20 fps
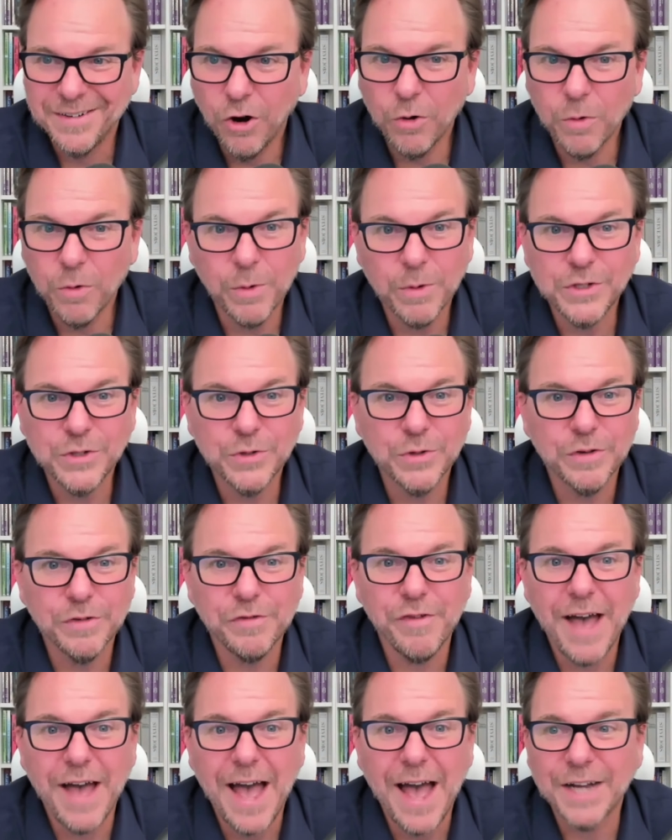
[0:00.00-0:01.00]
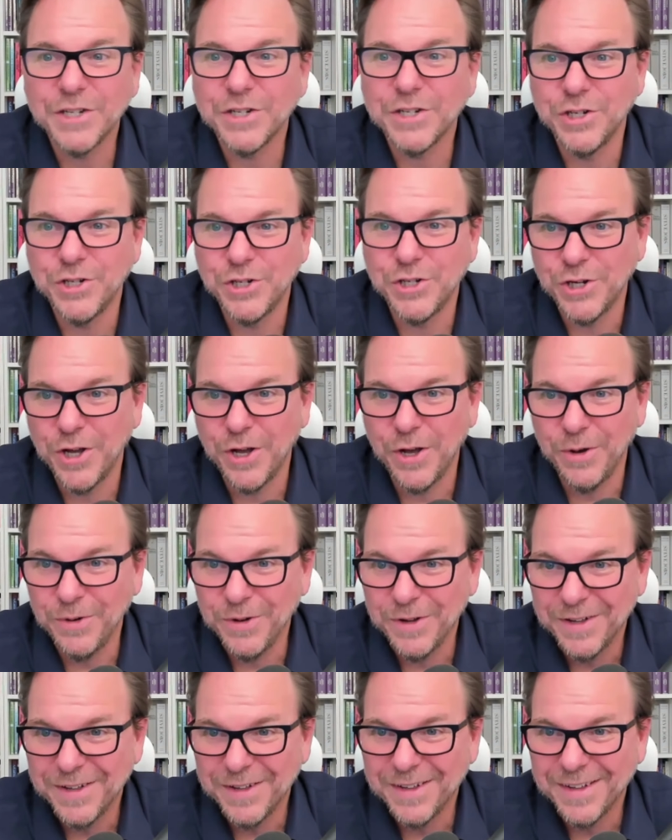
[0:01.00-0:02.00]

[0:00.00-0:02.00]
or we went to a fashion show,